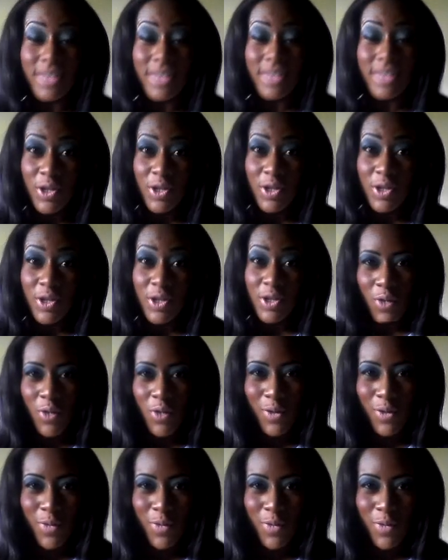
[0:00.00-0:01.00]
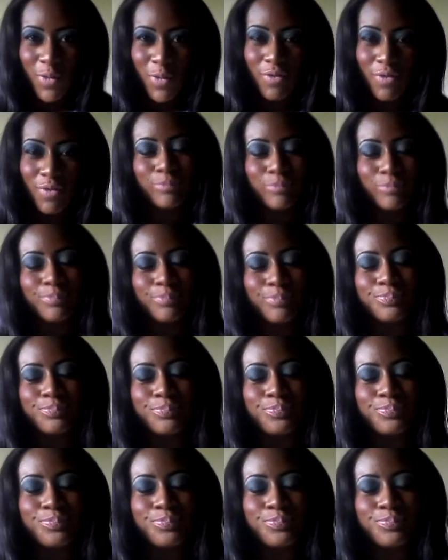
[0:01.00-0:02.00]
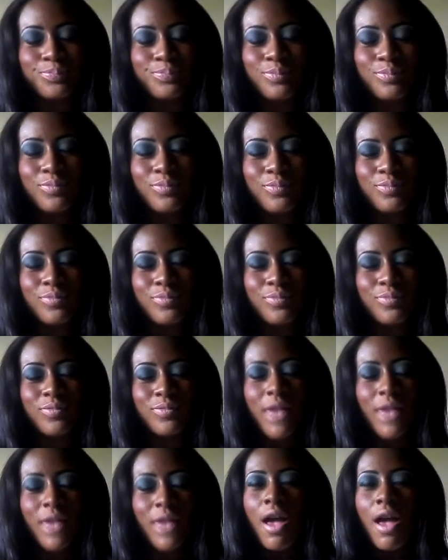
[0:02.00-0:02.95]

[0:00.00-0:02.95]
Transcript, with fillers: thugs wearing weeds.